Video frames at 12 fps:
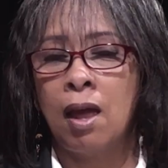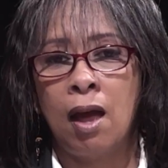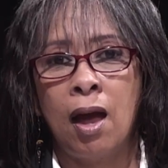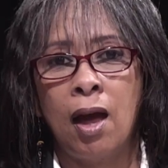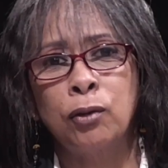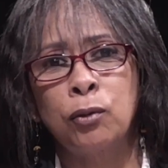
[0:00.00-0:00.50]

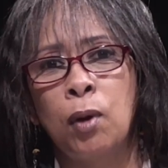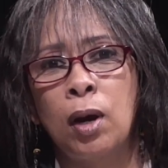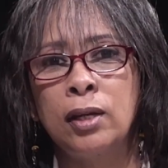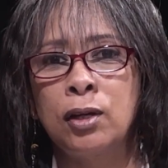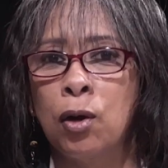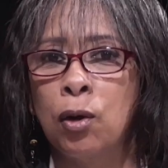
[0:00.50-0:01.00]
How do I
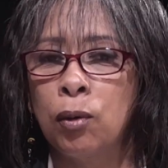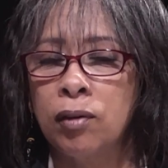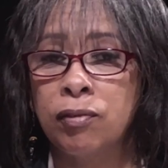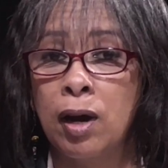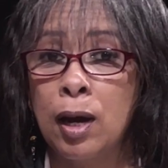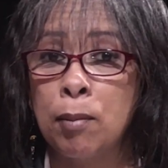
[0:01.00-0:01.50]
know
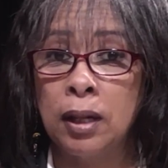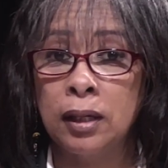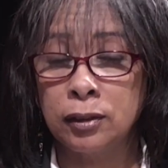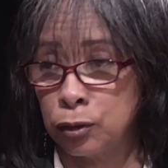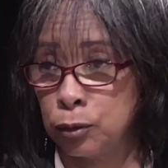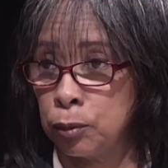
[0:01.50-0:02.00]
if I am
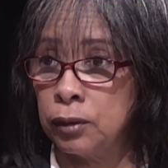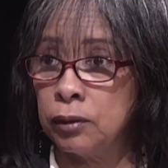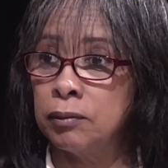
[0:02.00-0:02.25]
eligible?